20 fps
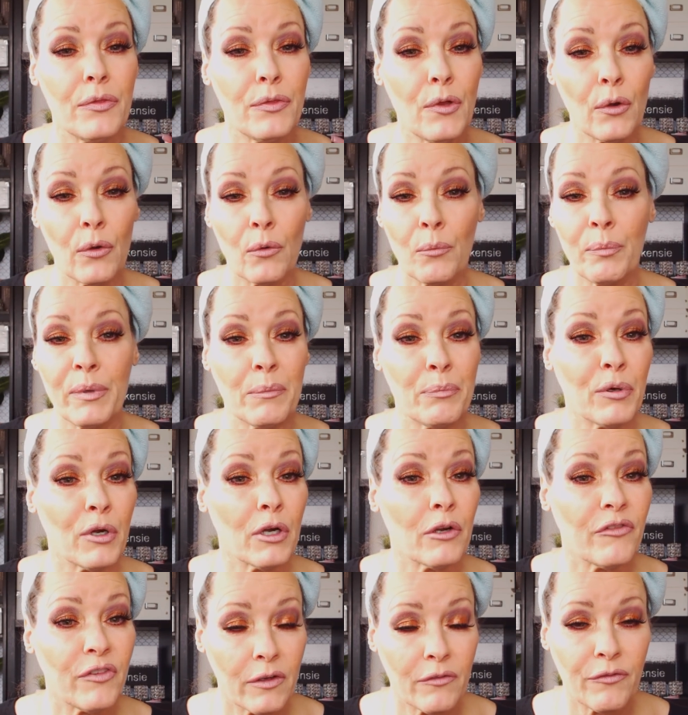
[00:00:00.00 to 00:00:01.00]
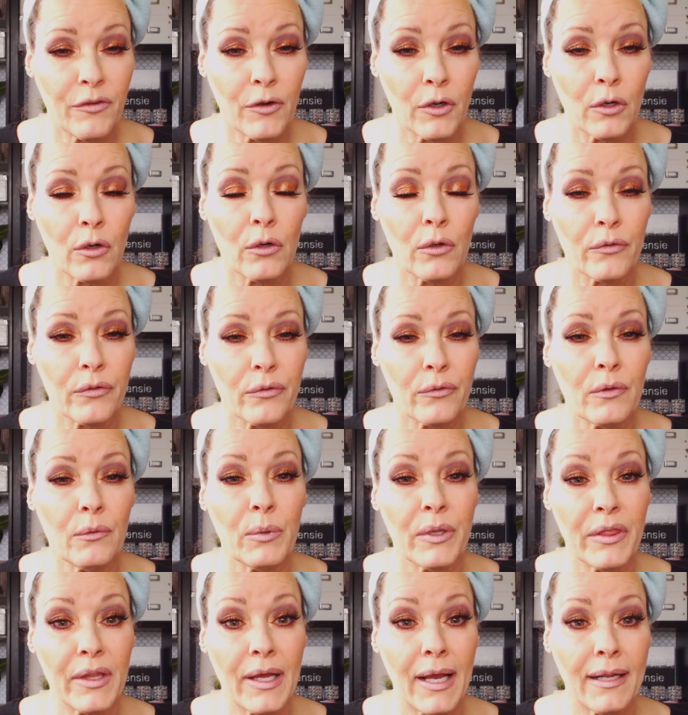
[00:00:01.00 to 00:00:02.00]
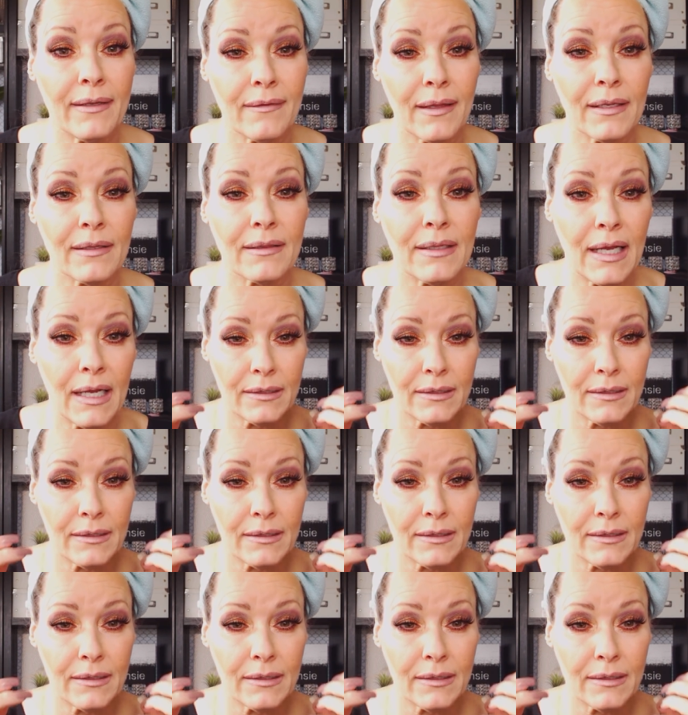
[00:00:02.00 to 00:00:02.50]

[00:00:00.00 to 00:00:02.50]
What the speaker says: they'll be perfect for girls with eyes like